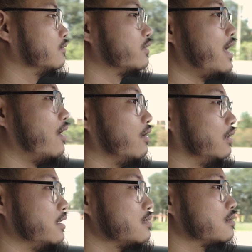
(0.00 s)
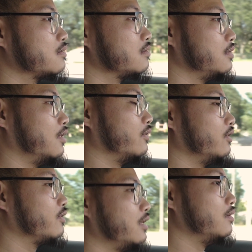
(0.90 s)
For now, at least.
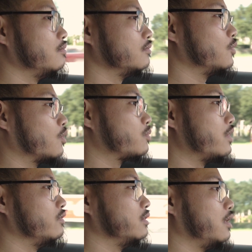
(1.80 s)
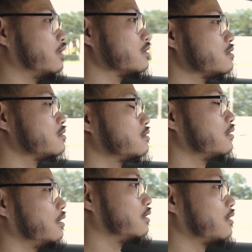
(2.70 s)
They'll get more prevalent as
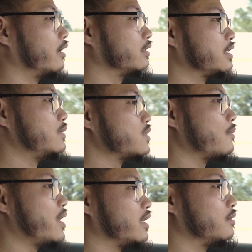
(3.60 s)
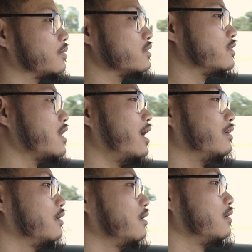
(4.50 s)
Honda keeps on making them, because
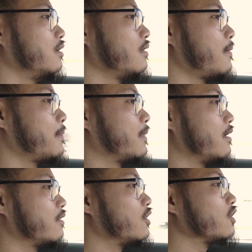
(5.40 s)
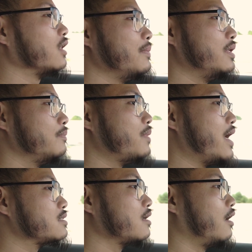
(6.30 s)
they're limited
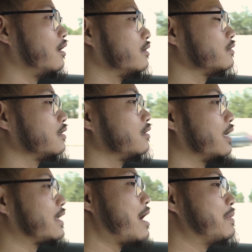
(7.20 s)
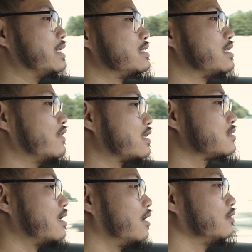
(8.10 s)
based on like how many Civics
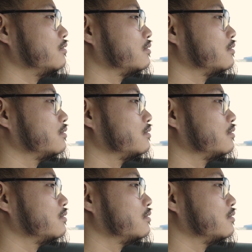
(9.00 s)
sell.